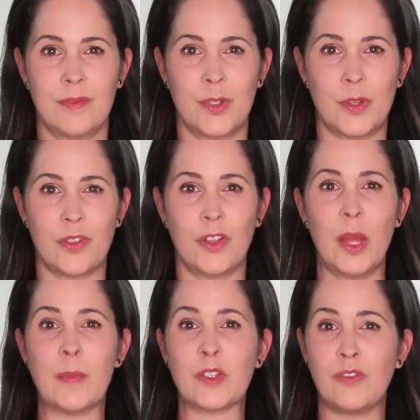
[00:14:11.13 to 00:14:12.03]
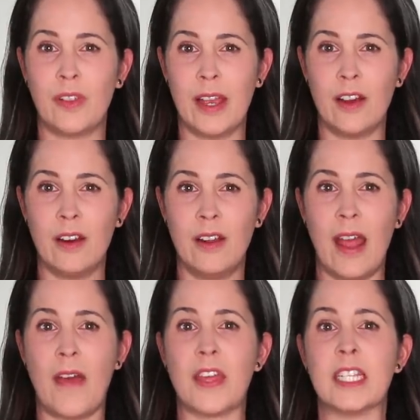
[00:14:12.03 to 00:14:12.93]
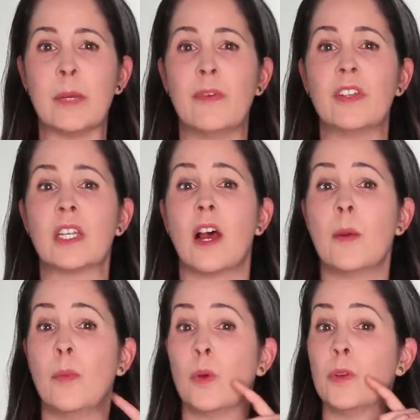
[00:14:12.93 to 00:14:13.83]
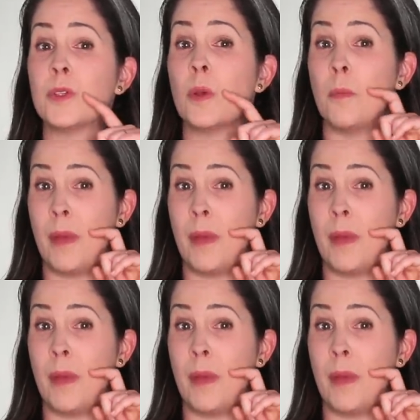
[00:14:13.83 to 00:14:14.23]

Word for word: So the lips flare and the tip of the tongue pulls